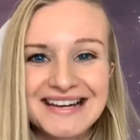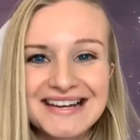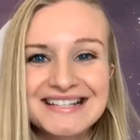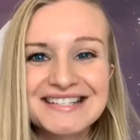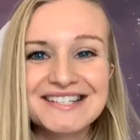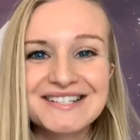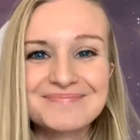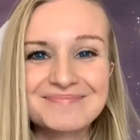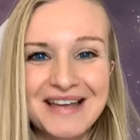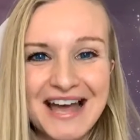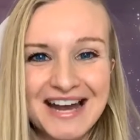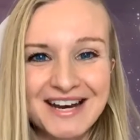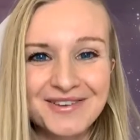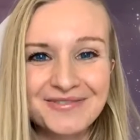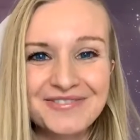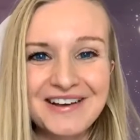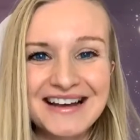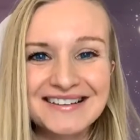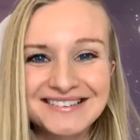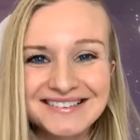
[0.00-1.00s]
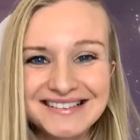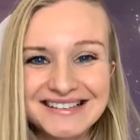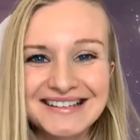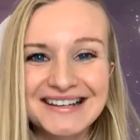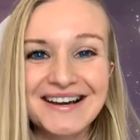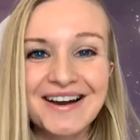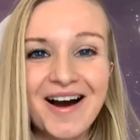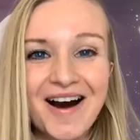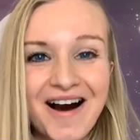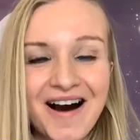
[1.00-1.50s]
to manifesting
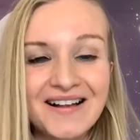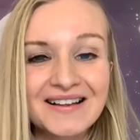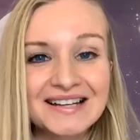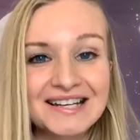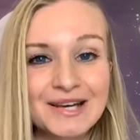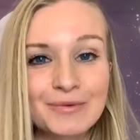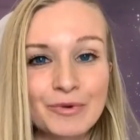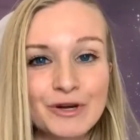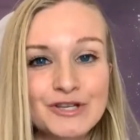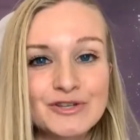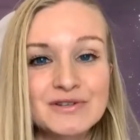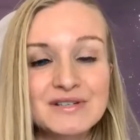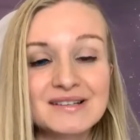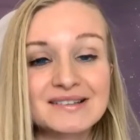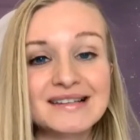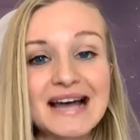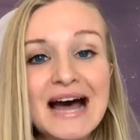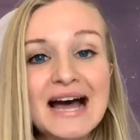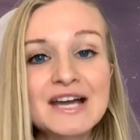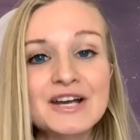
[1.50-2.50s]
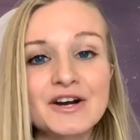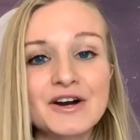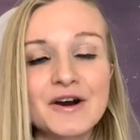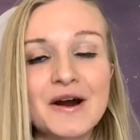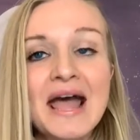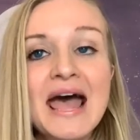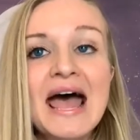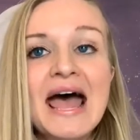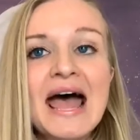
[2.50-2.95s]
and calling in what you desire